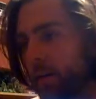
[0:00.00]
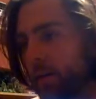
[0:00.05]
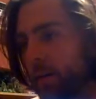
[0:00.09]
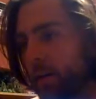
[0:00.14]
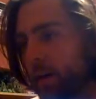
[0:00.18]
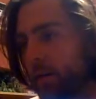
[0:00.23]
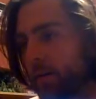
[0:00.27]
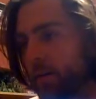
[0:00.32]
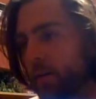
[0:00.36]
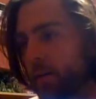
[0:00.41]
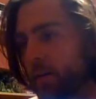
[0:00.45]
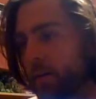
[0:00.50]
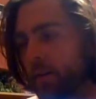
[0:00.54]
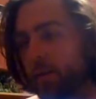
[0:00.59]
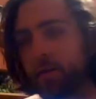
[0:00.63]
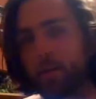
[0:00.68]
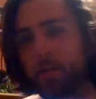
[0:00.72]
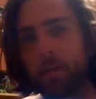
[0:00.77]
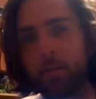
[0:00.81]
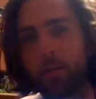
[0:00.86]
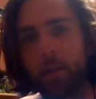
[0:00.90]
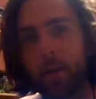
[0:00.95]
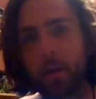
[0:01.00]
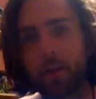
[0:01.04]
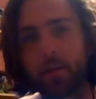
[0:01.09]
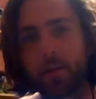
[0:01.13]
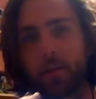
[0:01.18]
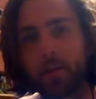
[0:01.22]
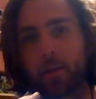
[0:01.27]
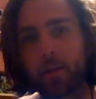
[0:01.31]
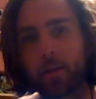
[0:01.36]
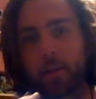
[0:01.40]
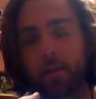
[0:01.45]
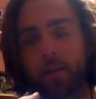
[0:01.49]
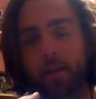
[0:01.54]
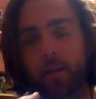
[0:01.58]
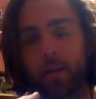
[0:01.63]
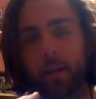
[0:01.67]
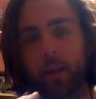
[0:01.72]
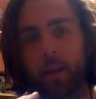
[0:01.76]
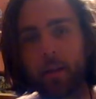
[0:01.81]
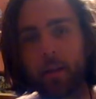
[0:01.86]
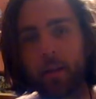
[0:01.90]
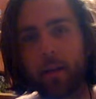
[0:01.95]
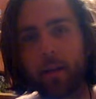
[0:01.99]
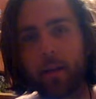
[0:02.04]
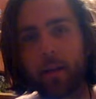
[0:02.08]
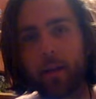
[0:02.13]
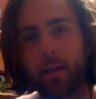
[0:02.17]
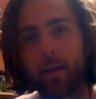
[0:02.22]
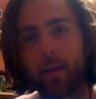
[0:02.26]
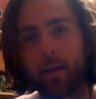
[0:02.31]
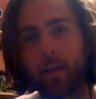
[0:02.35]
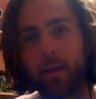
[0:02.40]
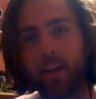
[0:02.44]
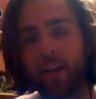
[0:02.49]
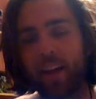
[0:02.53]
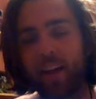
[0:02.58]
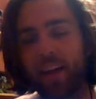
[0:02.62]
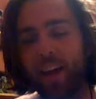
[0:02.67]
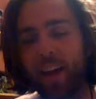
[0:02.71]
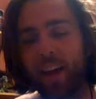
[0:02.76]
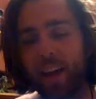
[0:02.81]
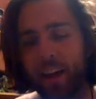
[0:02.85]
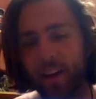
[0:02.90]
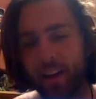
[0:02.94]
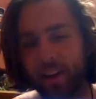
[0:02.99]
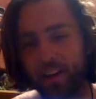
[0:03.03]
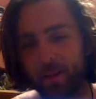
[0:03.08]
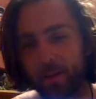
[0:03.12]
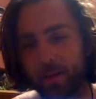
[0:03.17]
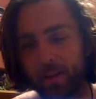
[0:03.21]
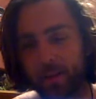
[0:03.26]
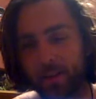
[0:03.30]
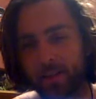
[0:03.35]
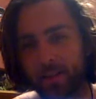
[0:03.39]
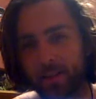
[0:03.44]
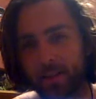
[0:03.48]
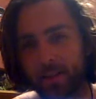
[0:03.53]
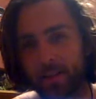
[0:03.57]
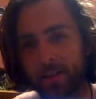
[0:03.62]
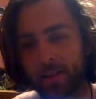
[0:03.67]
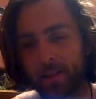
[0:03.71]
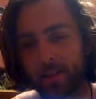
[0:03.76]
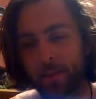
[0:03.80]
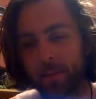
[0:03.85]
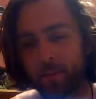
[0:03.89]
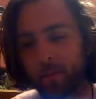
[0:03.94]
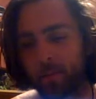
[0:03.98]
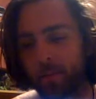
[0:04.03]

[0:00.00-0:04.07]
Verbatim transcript: they have a nice symbiosis together. Anyways,